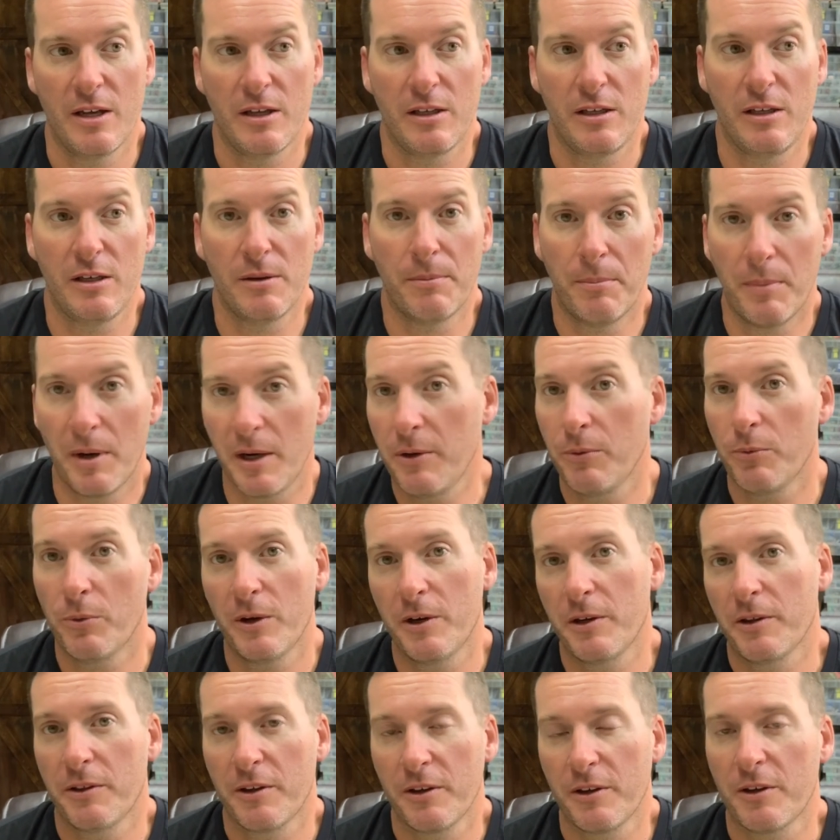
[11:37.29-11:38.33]
you might
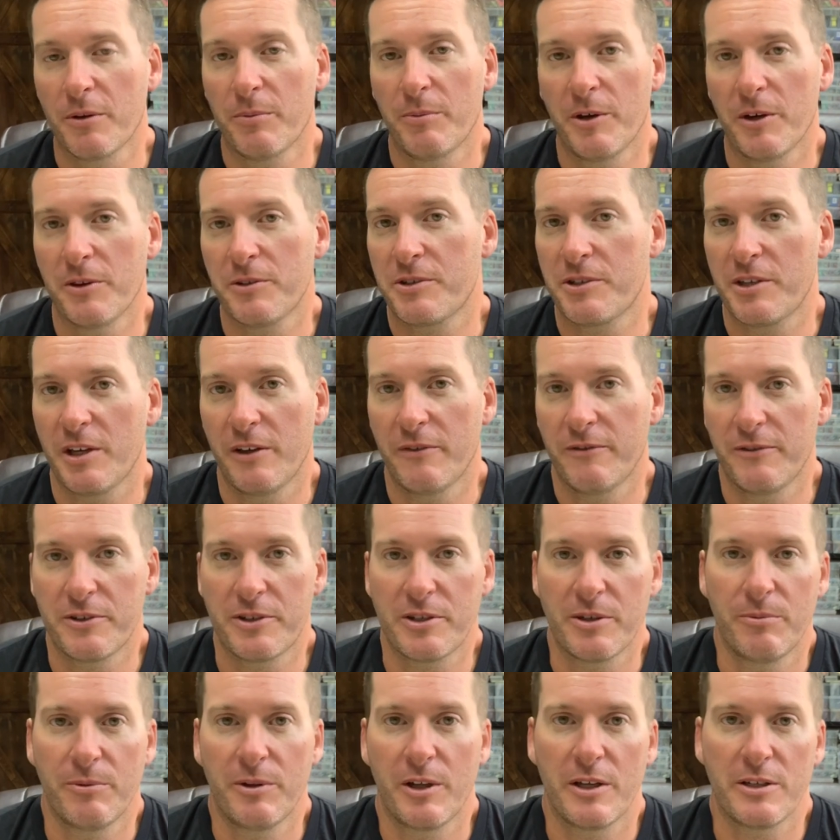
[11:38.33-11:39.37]
want to think about saving
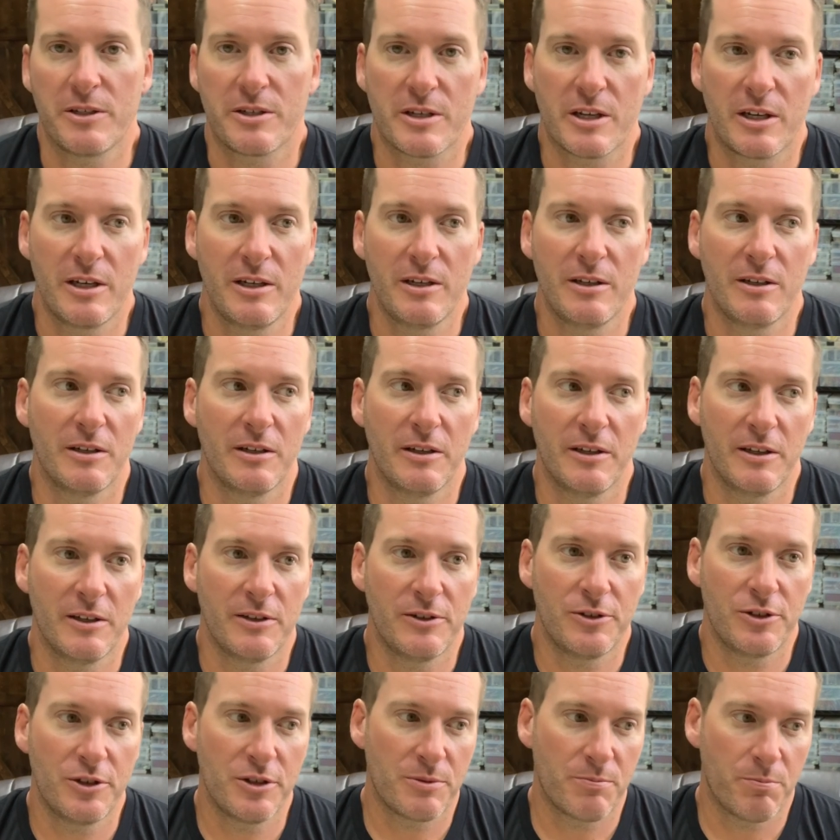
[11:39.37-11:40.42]
some of that skin
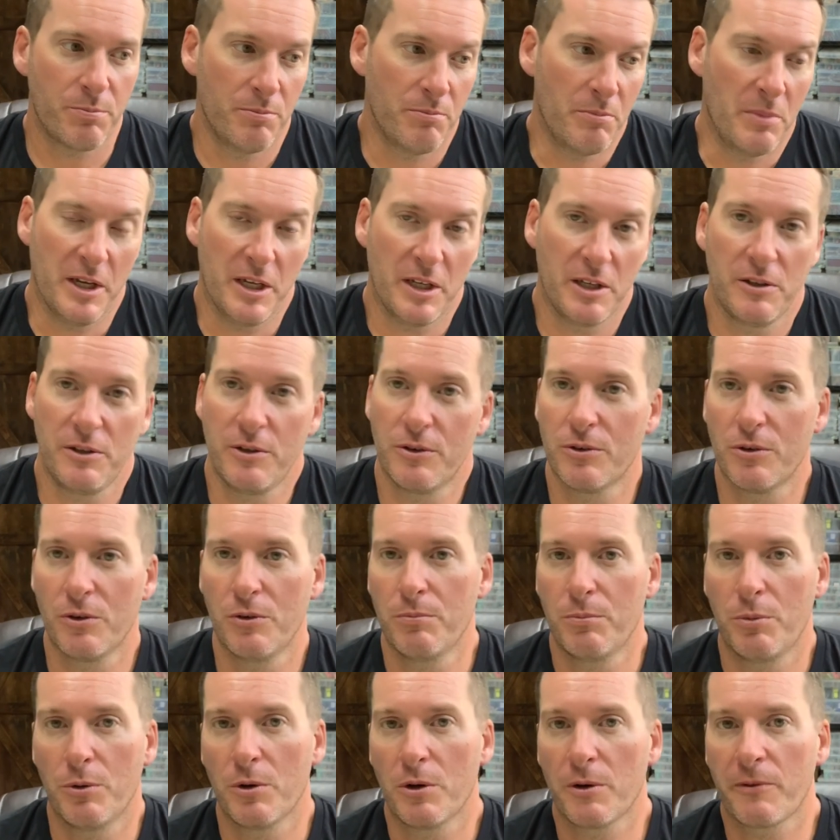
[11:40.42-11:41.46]
and just making your own
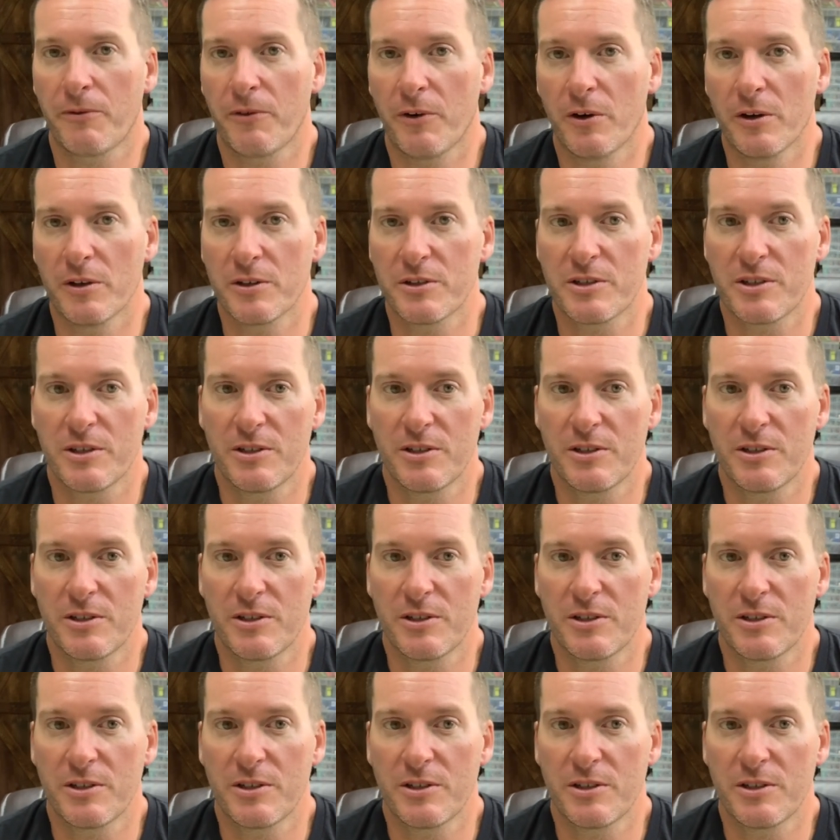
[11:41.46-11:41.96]
pork frogs.